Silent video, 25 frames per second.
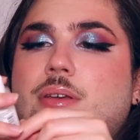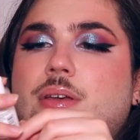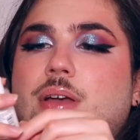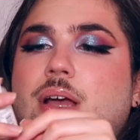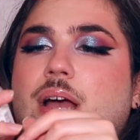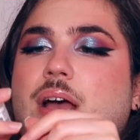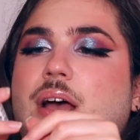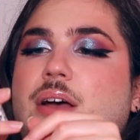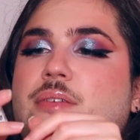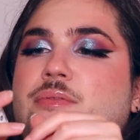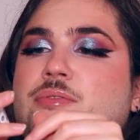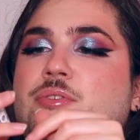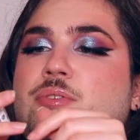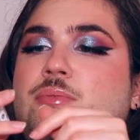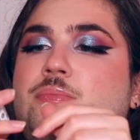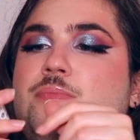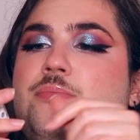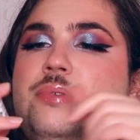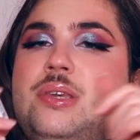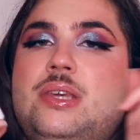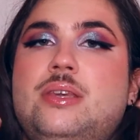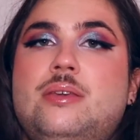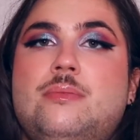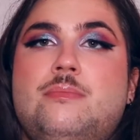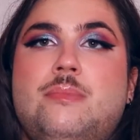I have the
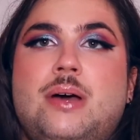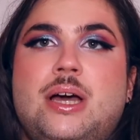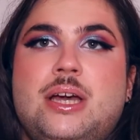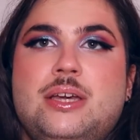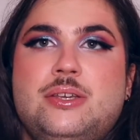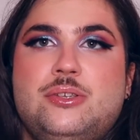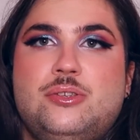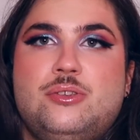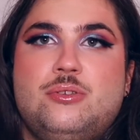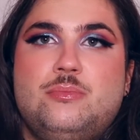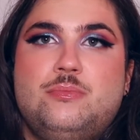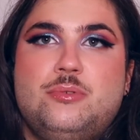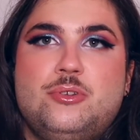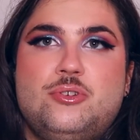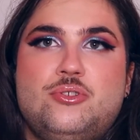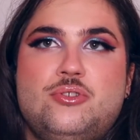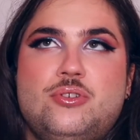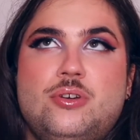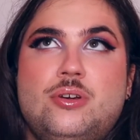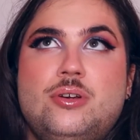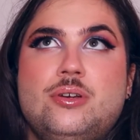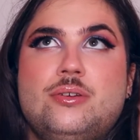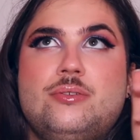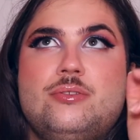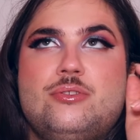Bee by
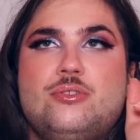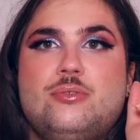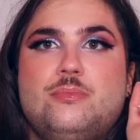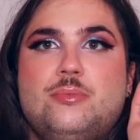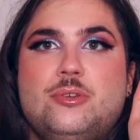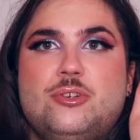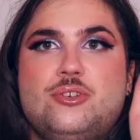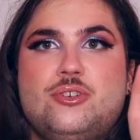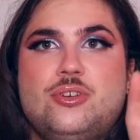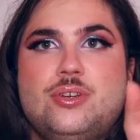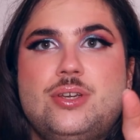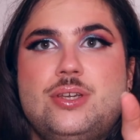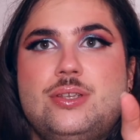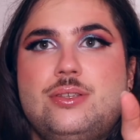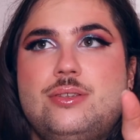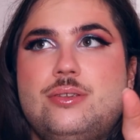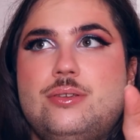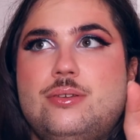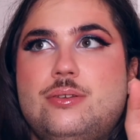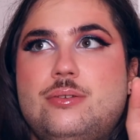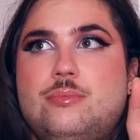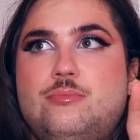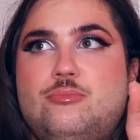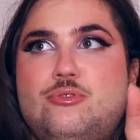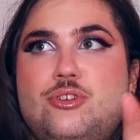Superdrug. Superdrug is
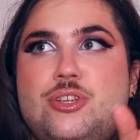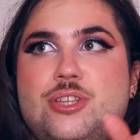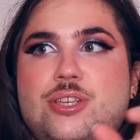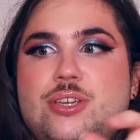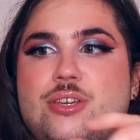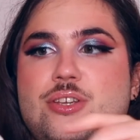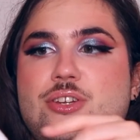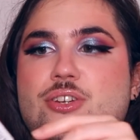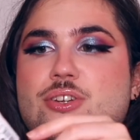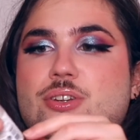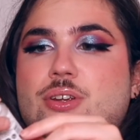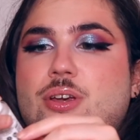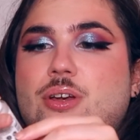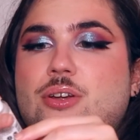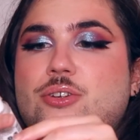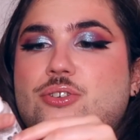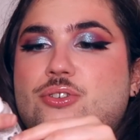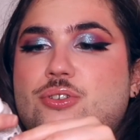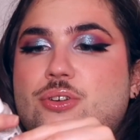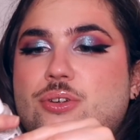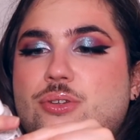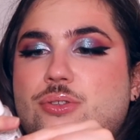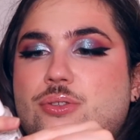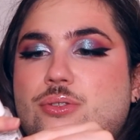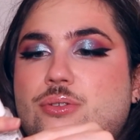a British
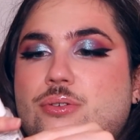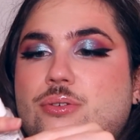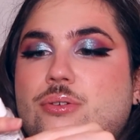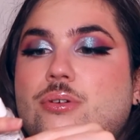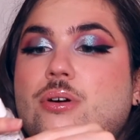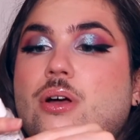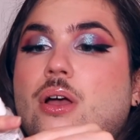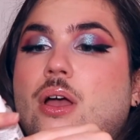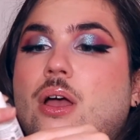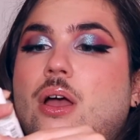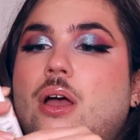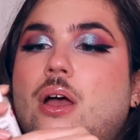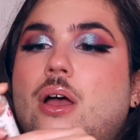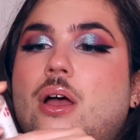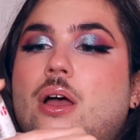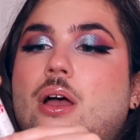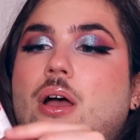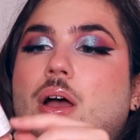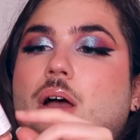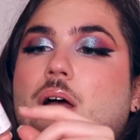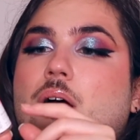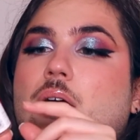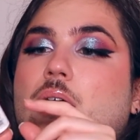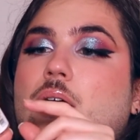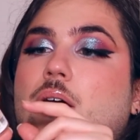drugstore.
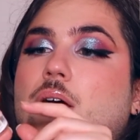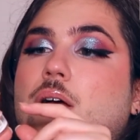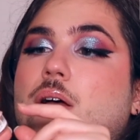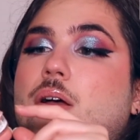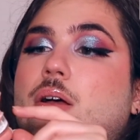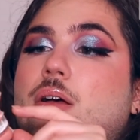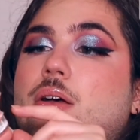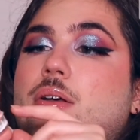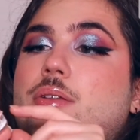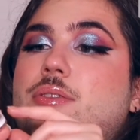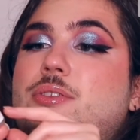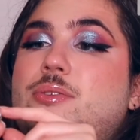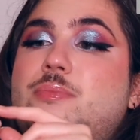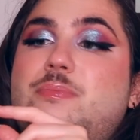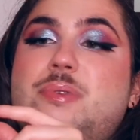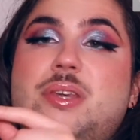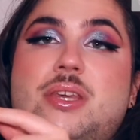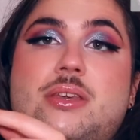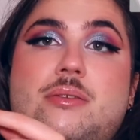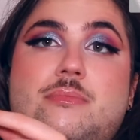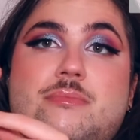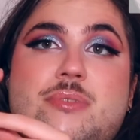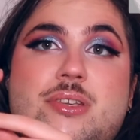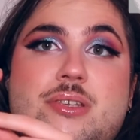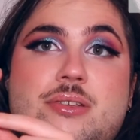The
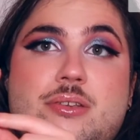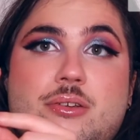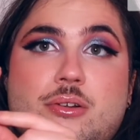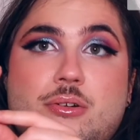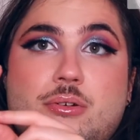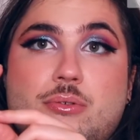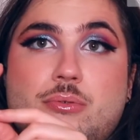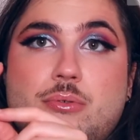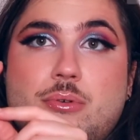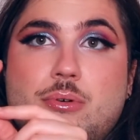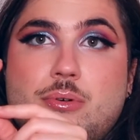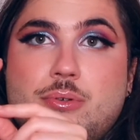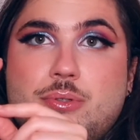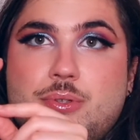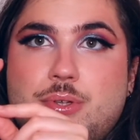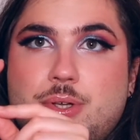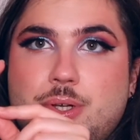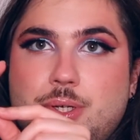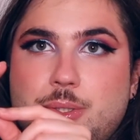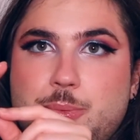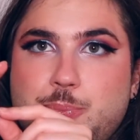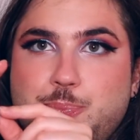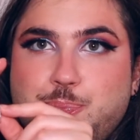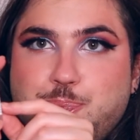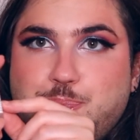Bee Micellar
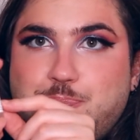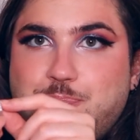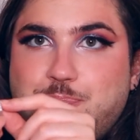Water.